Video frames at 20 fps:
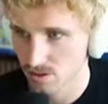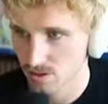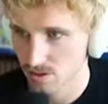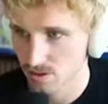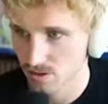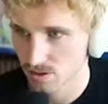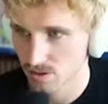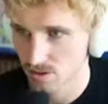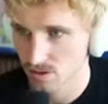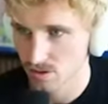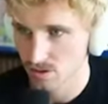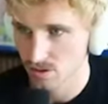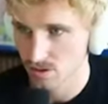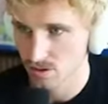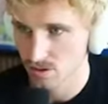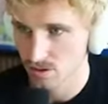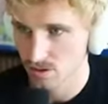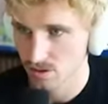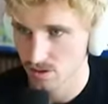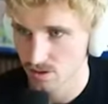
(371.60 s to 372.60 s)

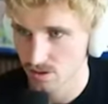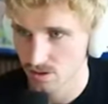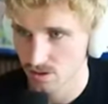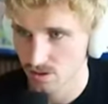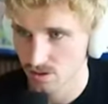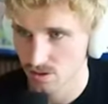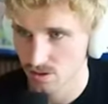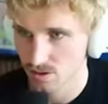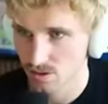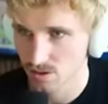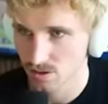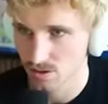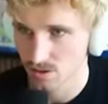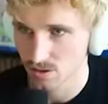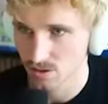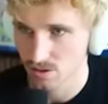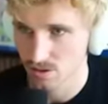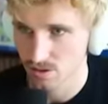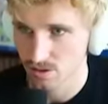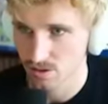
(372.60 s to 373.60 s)

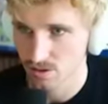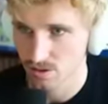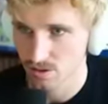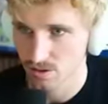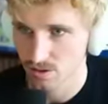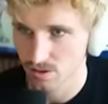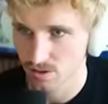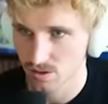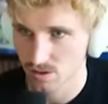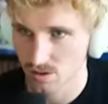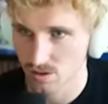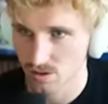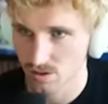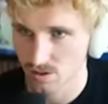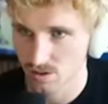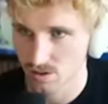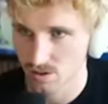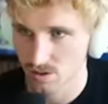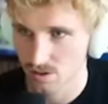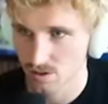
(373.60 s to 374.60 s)
Nobody speaks.